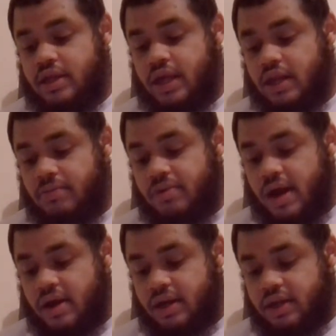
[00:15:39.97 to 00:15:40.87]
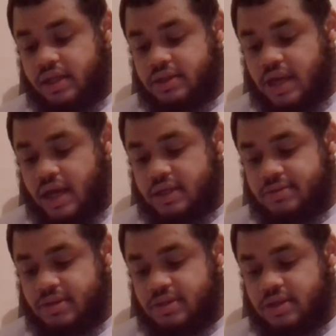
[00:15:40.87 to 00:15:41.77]
Jaylen Brown, and these guys.
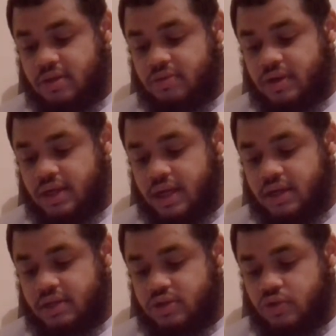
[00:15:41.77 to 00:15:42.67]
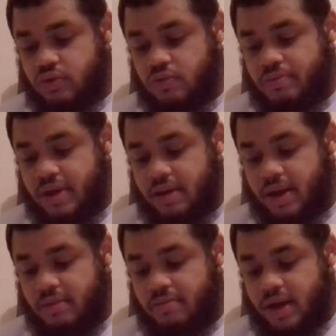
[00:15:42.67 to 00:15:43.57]
Spencer Dinwiddie 92, Bam
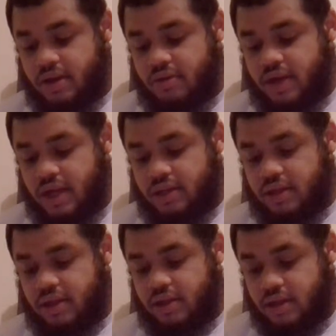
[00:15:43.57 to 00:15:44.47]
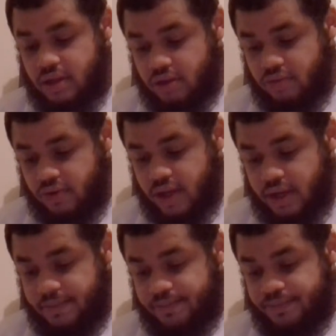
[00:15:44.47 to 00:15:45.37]
Adebayo
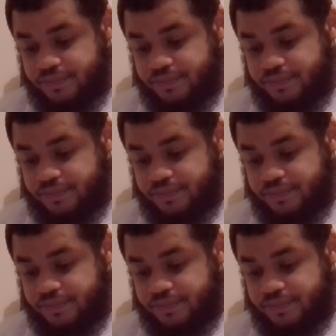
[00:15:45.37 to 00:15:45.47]
93,